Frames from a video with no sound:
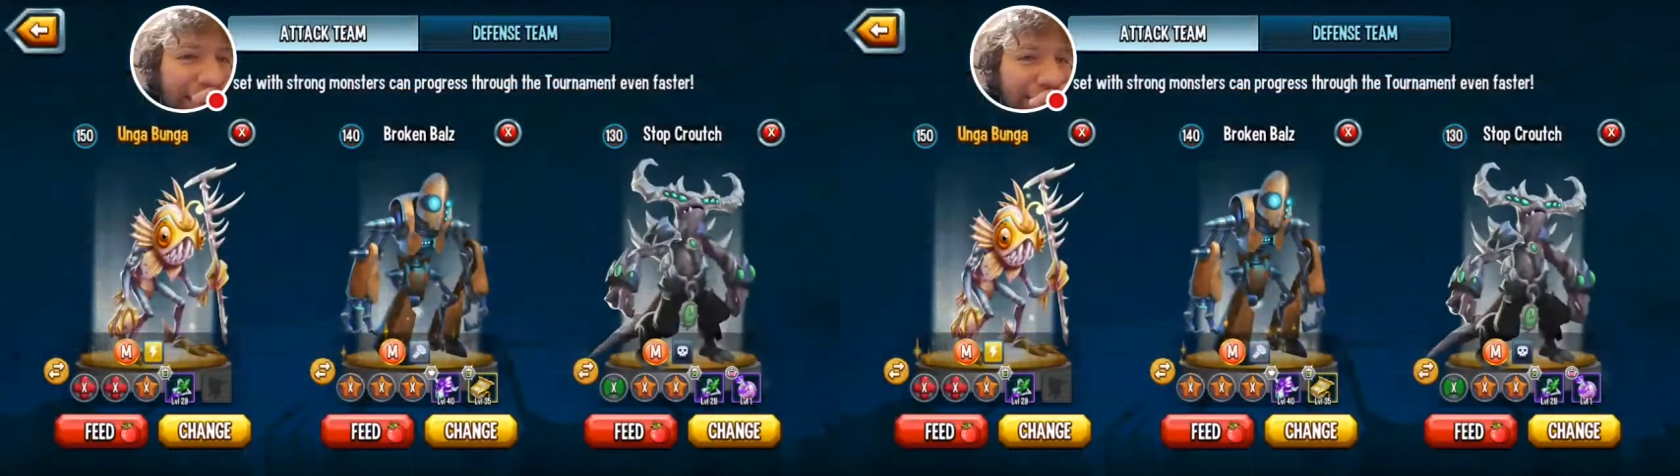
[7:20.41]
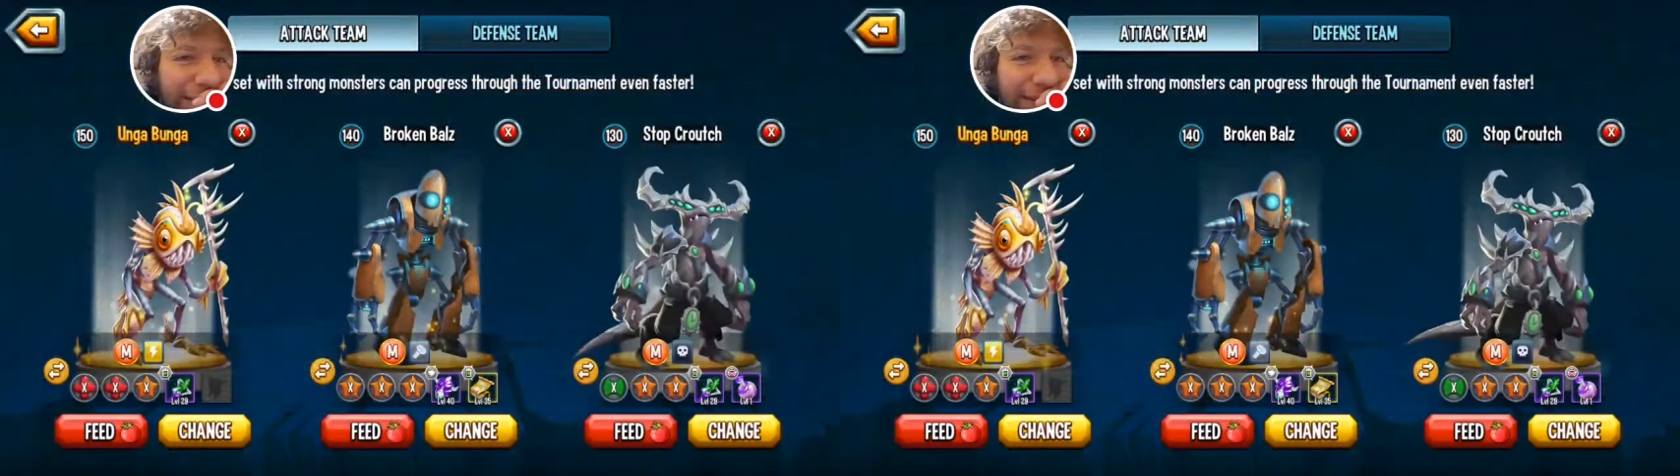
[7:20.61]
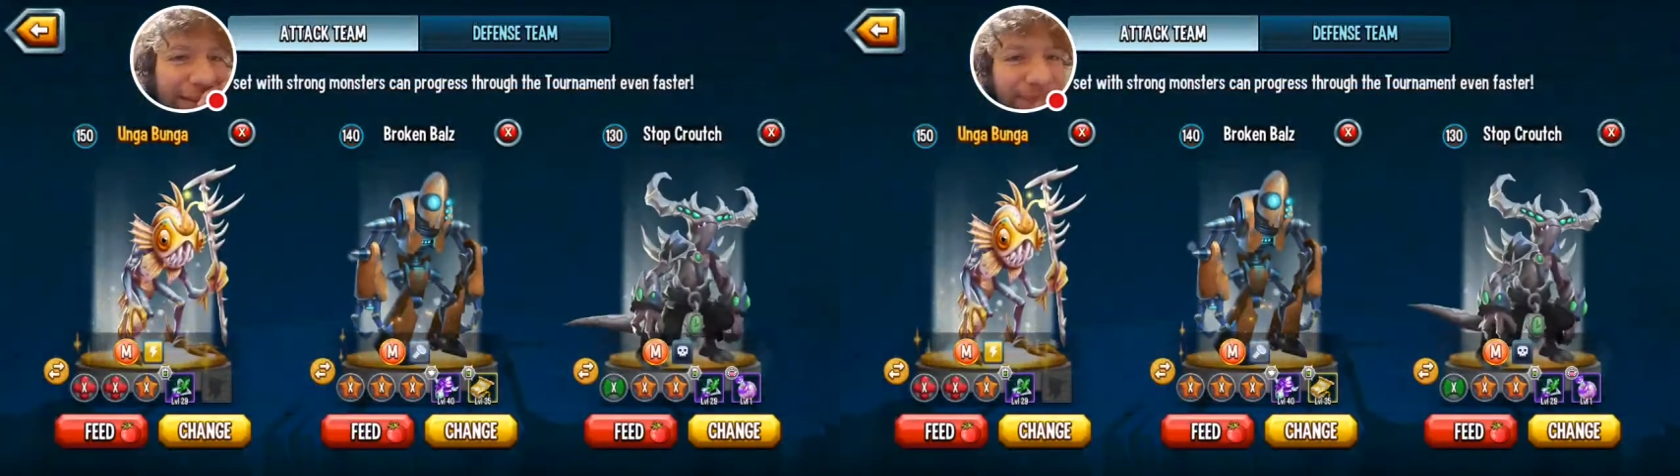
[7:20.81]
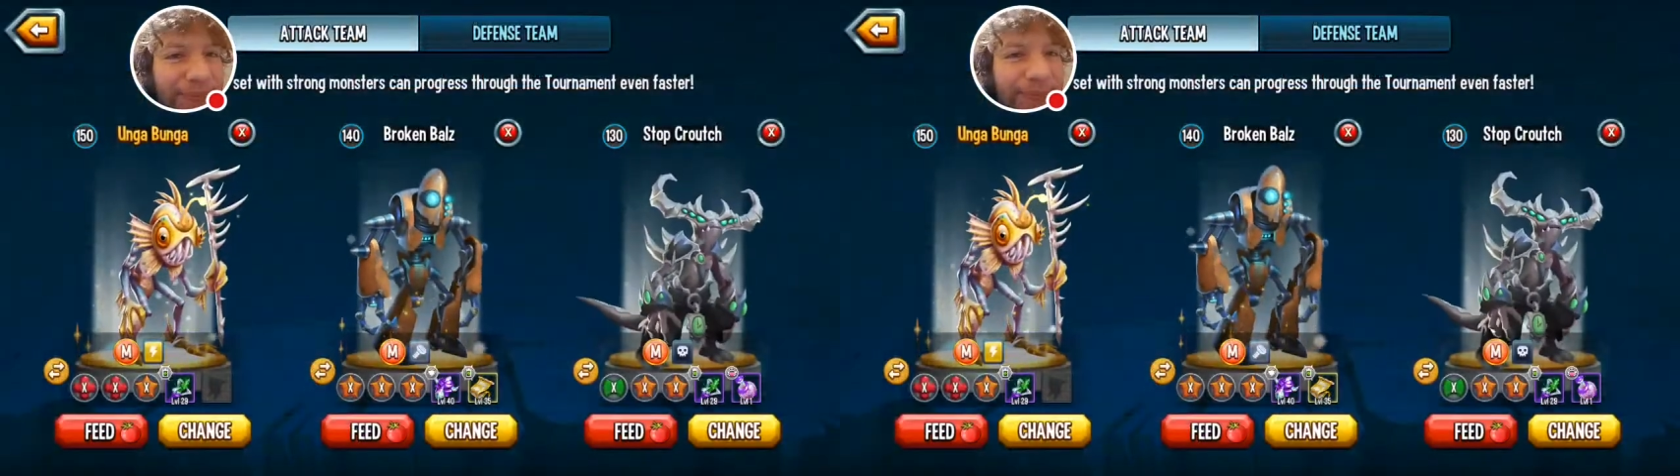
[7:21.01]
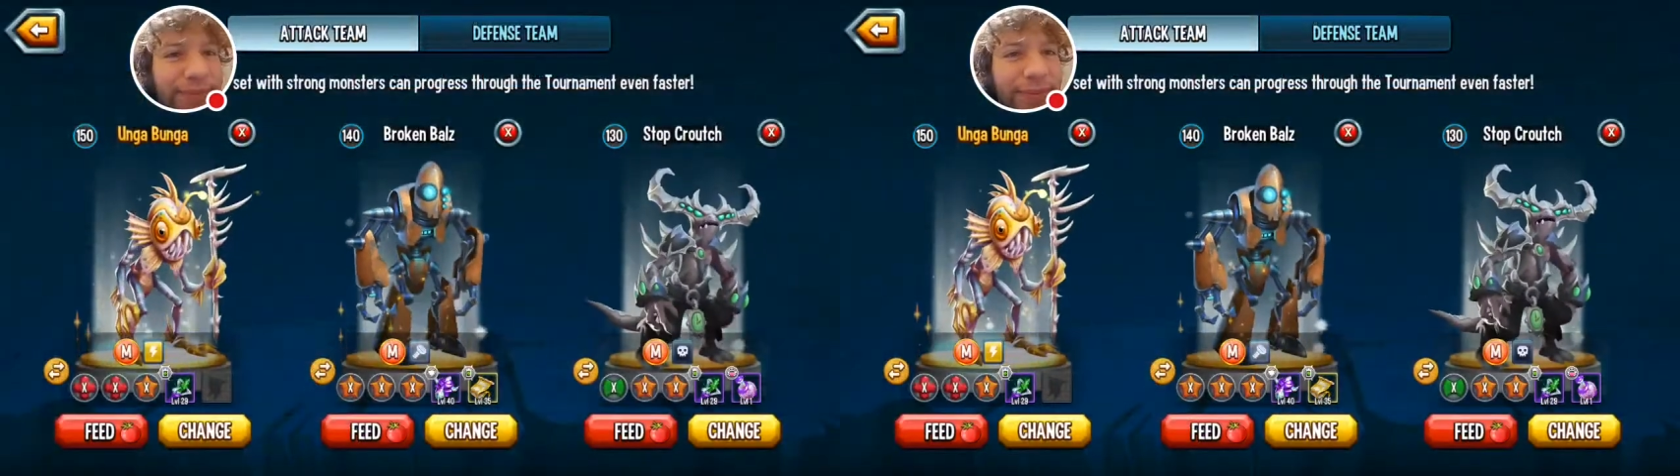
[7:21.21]
So
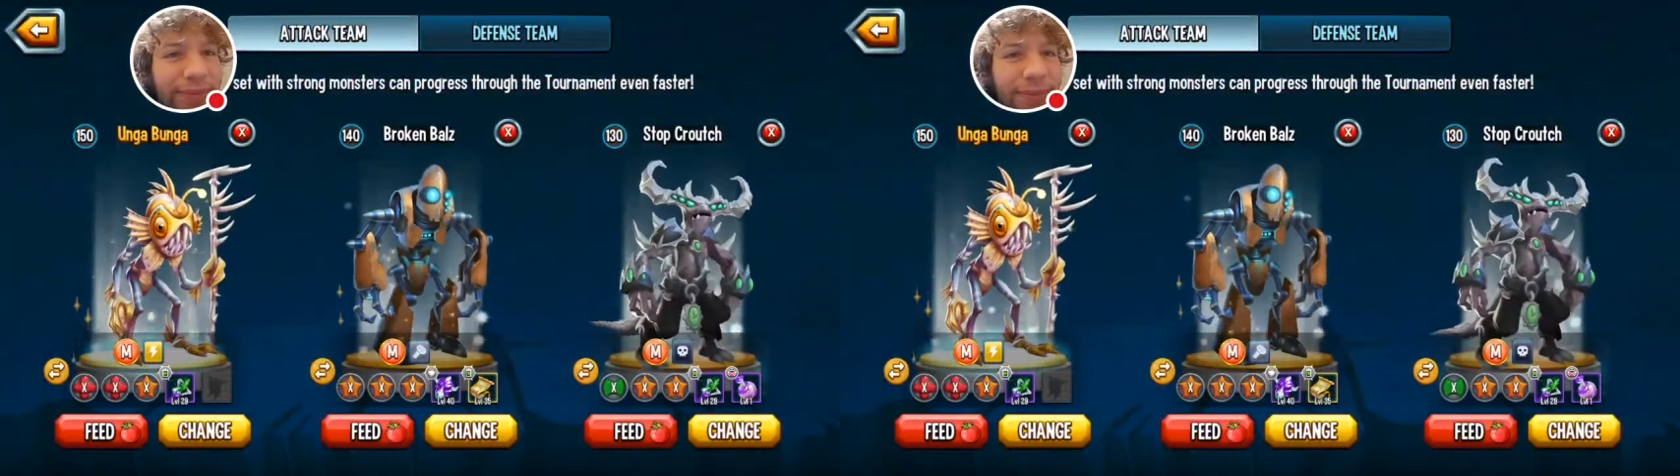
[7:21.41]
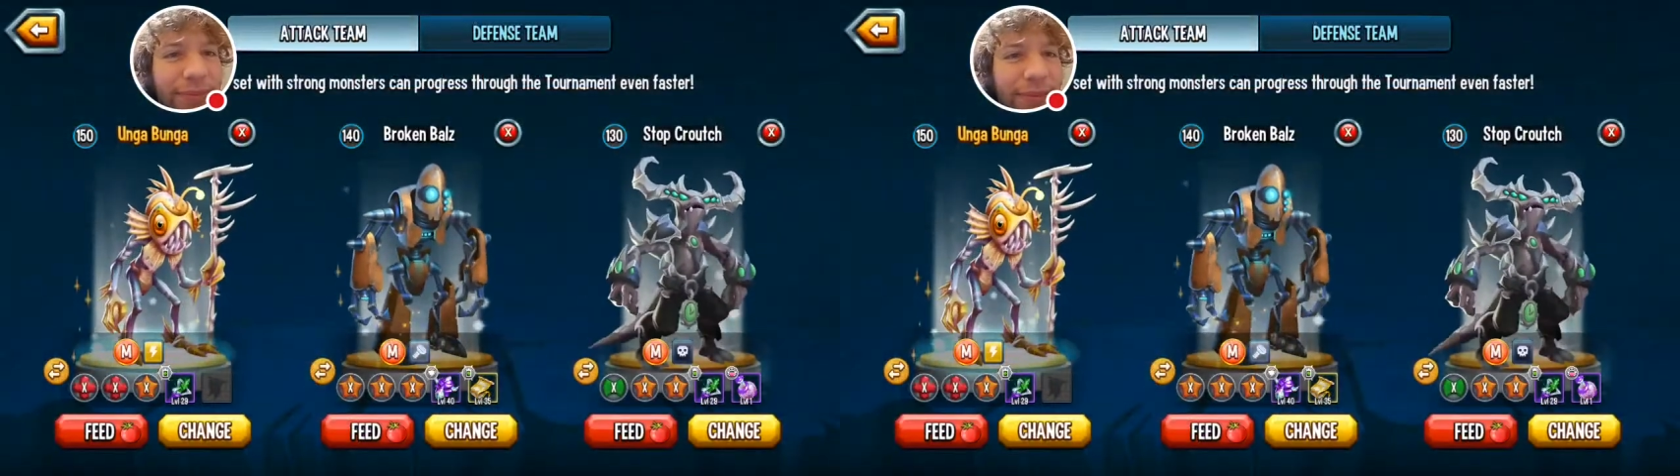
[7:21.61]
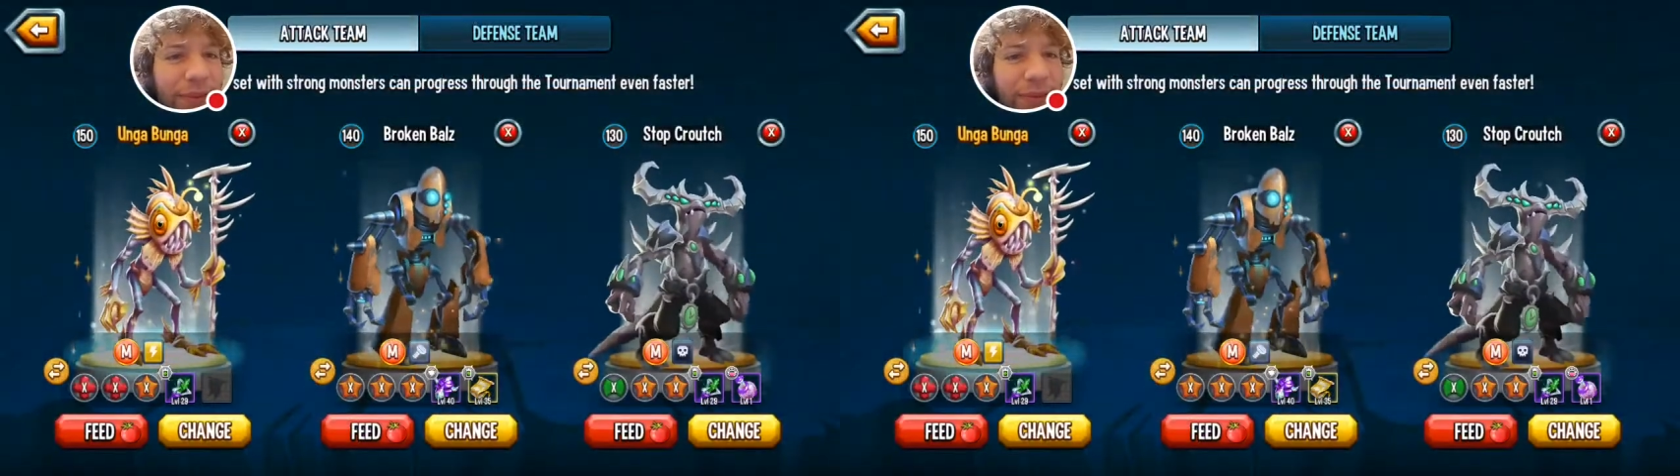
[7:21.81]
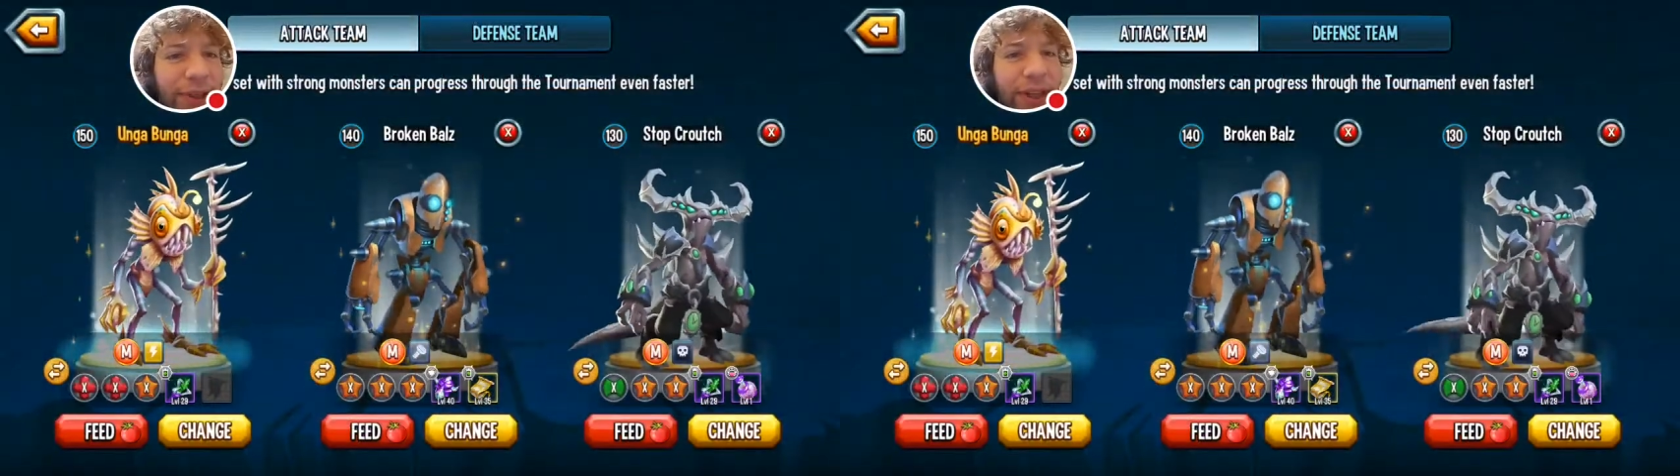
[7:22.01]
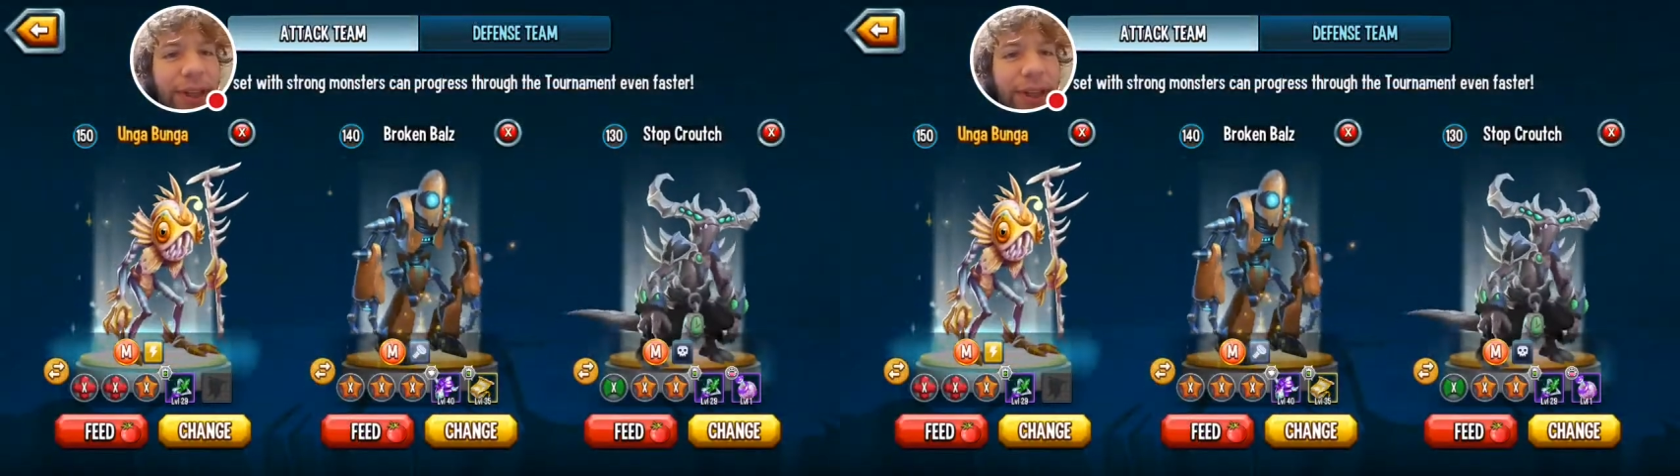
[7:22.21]
straight